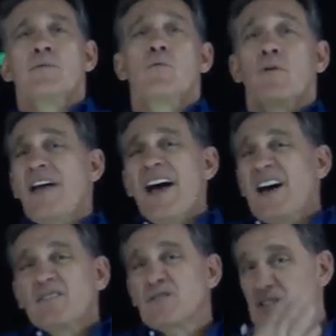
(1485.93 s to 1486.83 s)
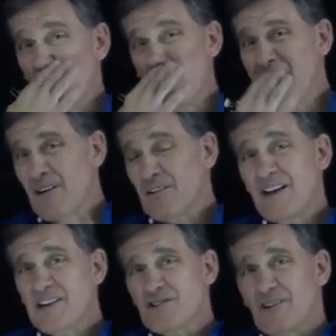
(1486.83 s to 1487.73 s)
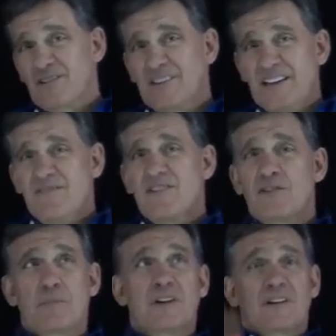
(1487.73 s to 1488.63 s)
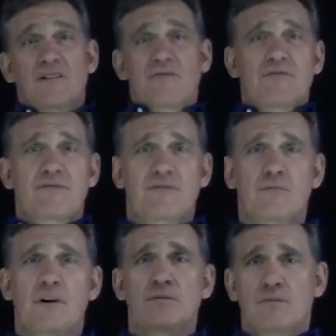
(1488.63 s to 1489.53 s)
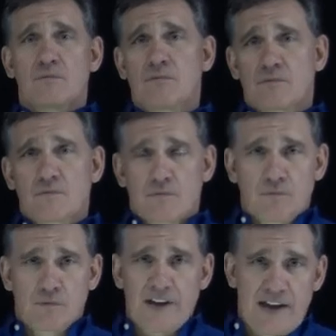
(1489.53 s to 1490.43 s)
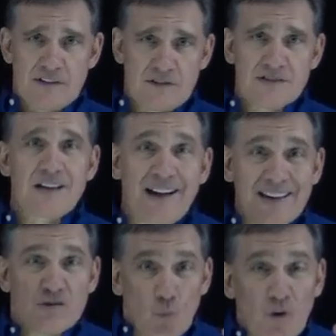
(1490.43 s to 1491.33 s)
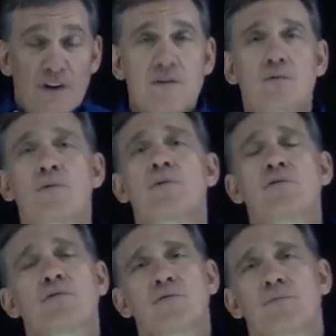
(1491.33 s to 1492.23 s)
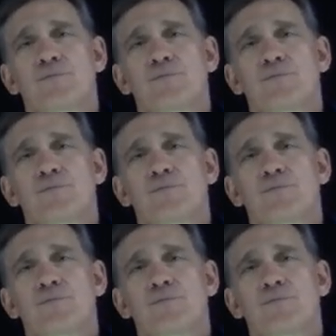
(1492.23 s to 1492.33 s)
Well, that was a 1-hour lecture, even in the middle of what we had as a Science 1 course.